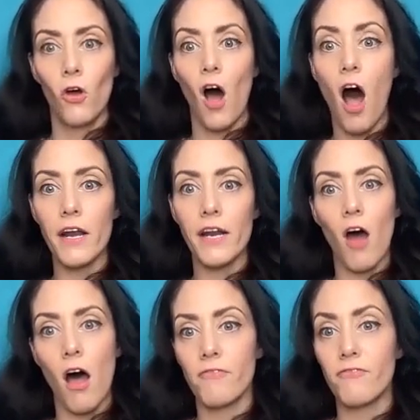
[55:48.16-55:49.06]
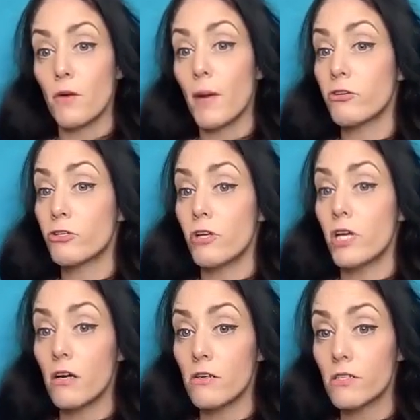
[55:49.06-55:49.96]
on and off for about two
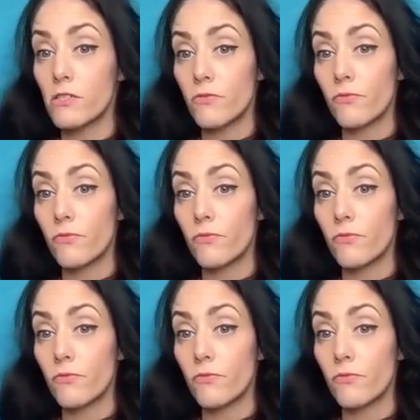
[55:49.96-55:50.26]
years.